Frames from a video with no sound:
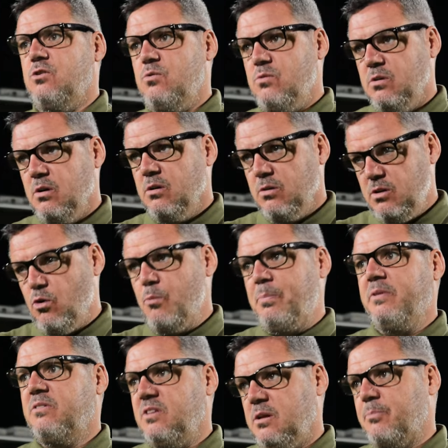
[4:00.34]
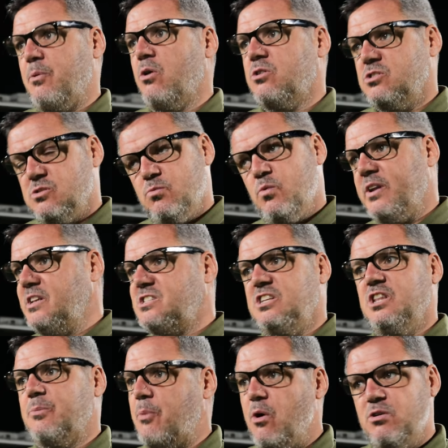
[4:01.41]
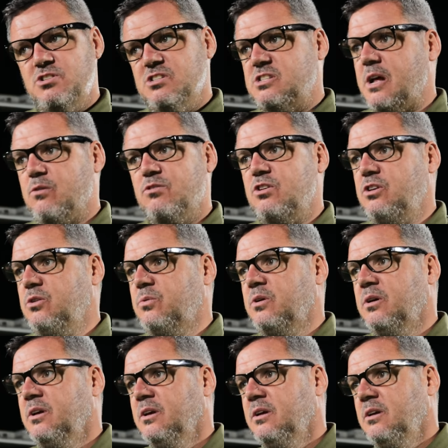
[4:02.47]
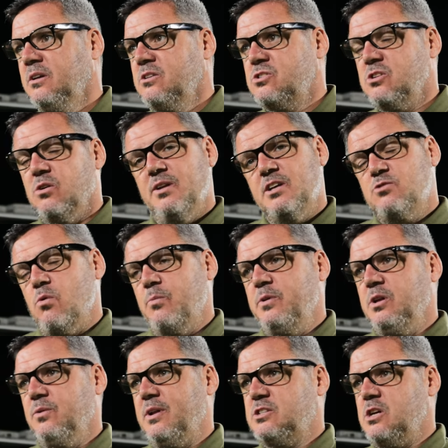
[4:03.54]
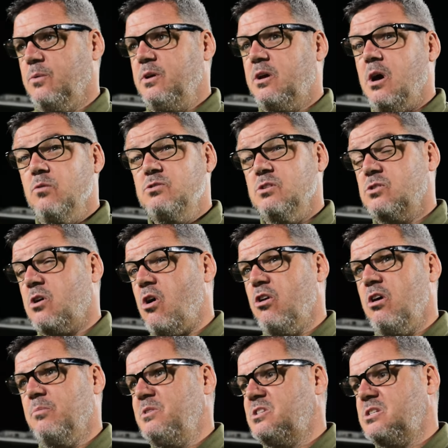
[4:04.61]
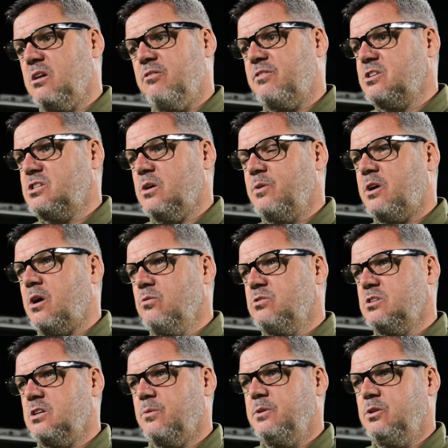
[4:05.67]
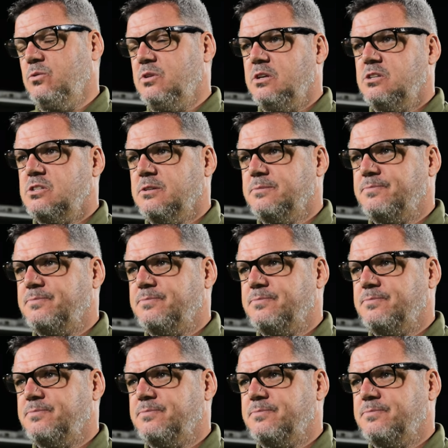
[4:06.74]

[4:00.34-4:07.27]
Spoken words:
you up into the box. When it's in the box, it's down to you. So that's what we do. That's how we coach. It's Connor, myself. That's how we coach. That's how we do things.